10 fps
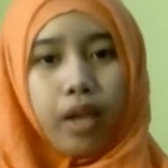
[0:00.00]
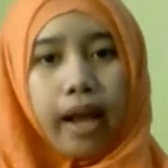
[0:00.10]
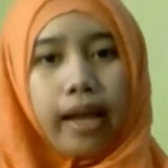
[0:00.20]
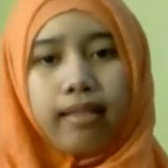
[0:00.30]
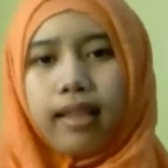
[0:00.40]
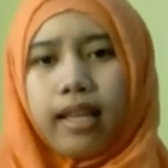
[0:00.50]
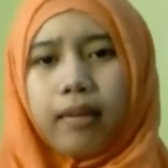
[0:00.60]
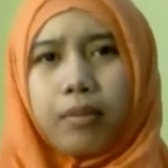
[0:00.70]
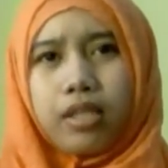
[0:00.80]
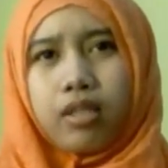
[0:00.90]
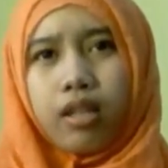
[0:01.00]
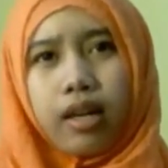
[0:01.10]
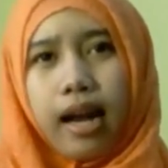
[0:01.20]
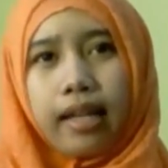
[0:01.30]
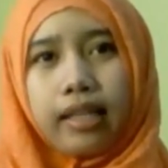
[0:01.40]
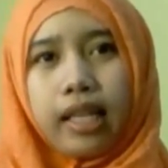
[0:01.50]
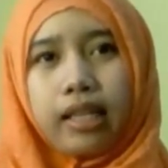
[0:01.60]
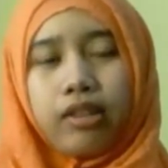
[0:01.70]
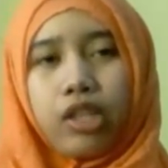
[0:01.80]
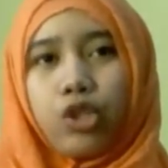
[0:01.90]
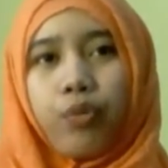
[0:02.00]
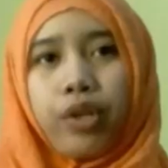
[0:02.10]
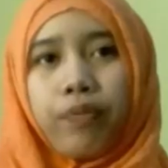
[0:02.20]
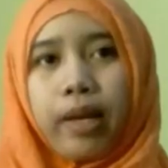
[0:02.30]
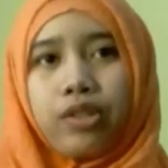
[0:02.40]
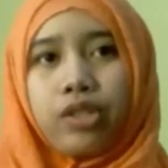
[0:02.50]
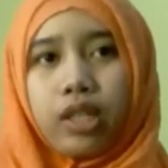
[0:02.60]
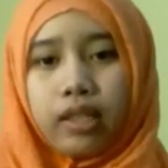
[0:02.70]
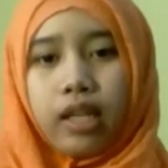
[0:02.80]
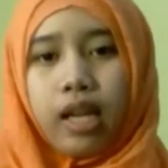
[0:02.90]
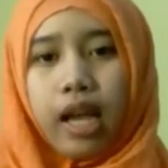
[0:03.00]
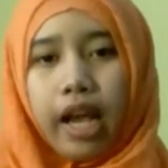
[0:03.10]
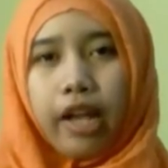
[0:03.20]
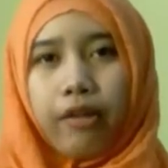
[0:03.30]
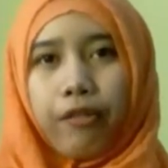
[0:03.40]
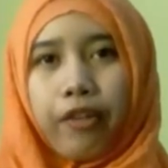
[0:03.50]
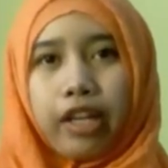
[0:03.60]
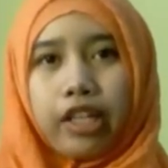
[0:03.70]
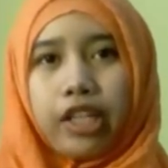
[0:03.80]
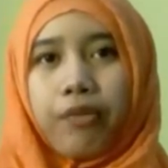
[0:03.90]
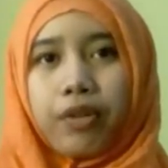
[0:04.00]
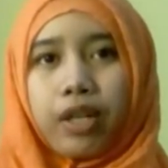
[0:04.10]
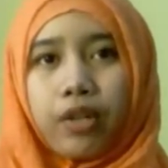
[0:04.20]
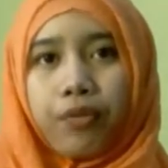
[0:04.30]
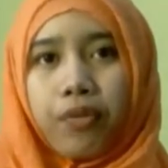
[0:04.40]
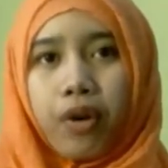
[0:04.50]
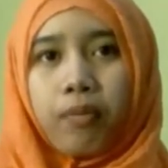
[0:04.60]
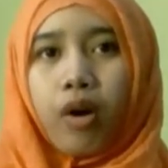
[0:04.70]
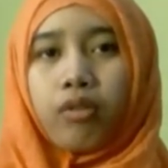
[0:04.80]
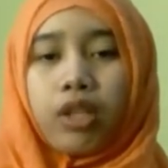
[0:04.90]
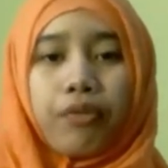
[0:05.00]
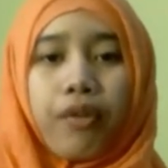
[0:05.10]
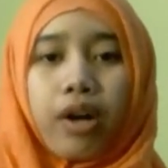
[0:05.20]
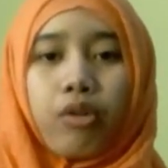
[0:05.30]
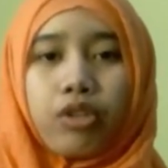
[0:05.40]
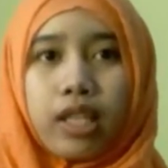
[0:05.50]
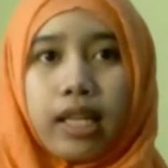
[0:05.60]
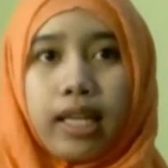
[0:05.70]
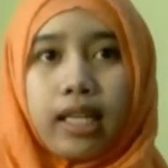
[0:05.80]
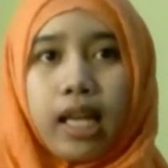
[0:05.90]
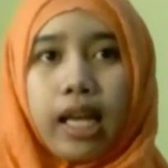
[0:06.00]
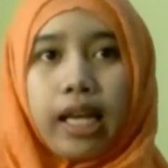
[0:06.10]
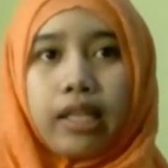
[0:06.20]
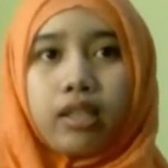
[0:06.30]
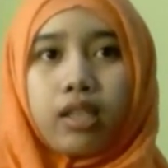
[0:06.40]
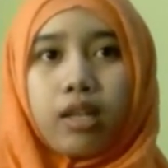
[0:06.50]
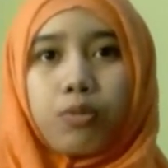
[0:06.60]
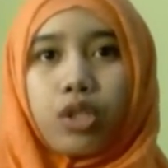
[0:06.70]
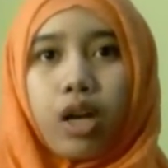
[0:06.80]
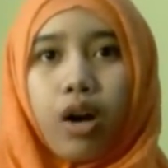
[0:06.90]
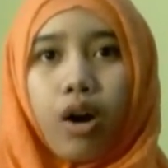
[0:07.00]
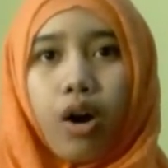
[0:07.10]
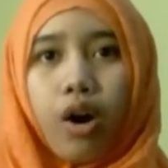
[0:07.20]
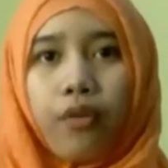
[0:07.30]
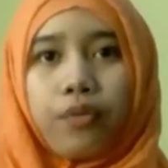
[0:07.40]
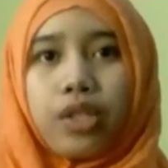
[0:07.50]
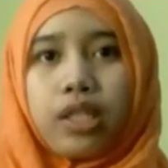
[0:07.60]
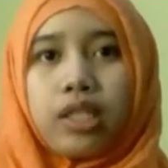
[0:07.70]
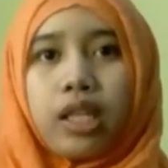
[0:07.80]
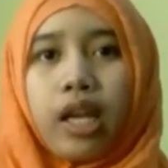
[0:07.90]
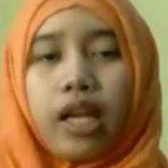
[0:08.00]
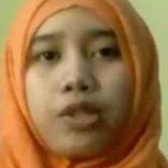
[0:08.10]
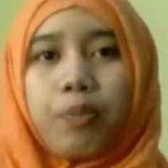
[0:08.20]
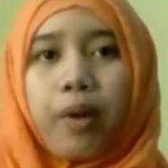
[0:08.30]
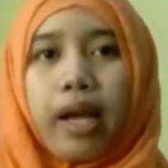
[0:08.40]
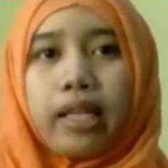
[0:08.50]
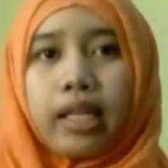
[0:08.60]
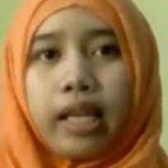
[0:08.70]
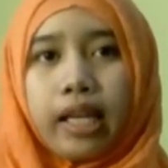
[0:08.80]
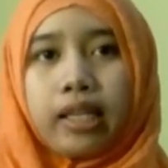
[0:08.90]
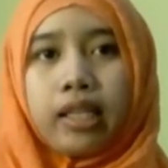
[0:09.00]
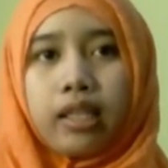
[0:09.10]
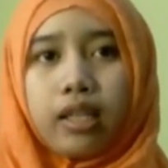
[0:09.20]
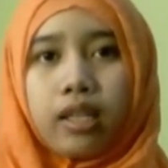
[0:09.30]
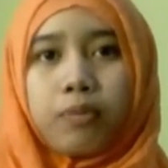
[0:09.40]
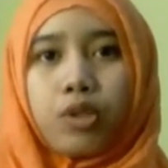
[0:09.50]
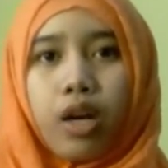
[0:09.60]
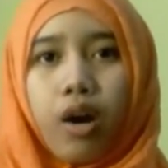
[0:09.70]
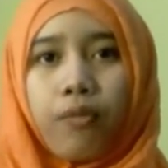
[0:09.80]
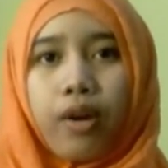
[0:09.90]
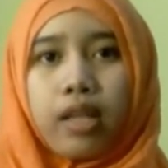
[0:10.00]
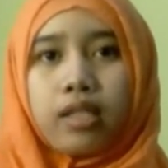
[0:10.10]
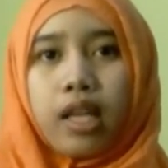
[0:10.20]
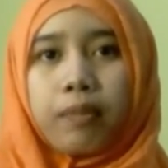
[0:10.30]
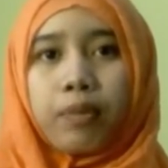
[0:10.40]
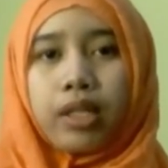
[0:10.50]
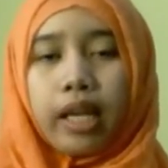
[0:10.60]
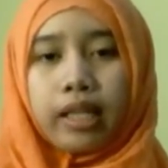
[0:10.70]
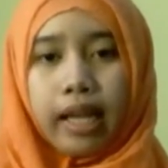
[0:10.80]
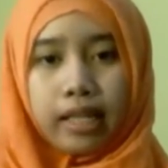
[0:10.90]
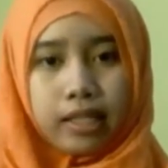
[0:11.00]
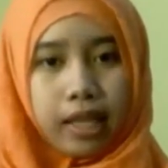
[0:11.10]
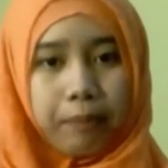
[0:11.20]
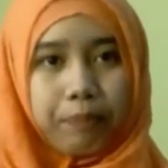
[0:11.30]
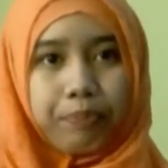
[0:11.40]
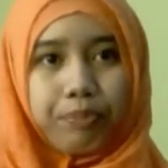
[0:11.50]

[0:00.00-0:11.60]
I think Mr. Adi teach with passion and very different from other faculty in terms of teaching, explaining in terms of assessment and exam.